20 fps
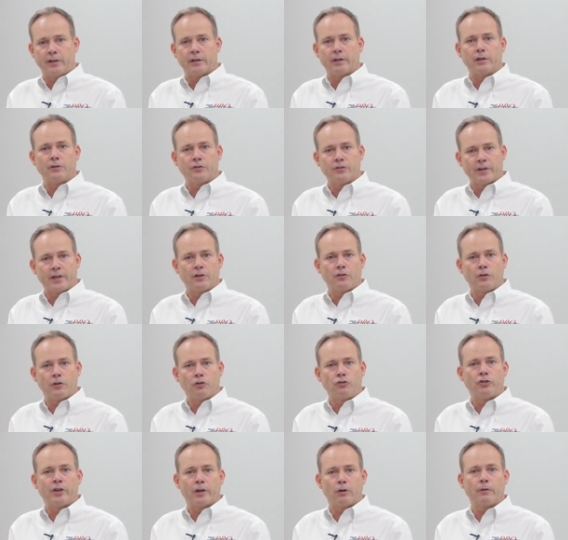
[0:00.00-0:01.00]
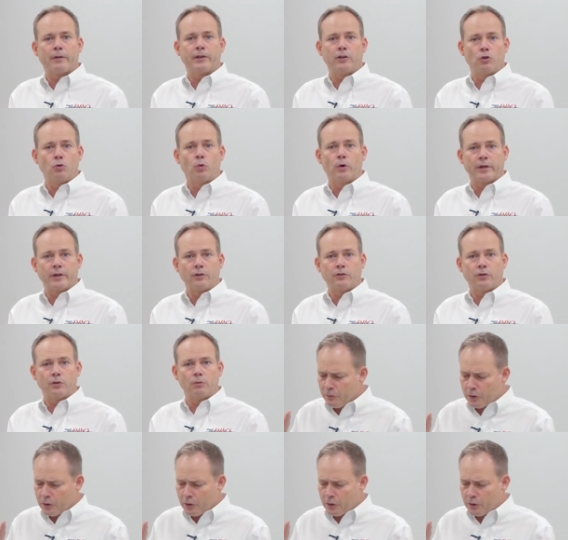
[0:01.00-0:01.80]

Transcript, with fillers: it and set it to the channel that you want it to.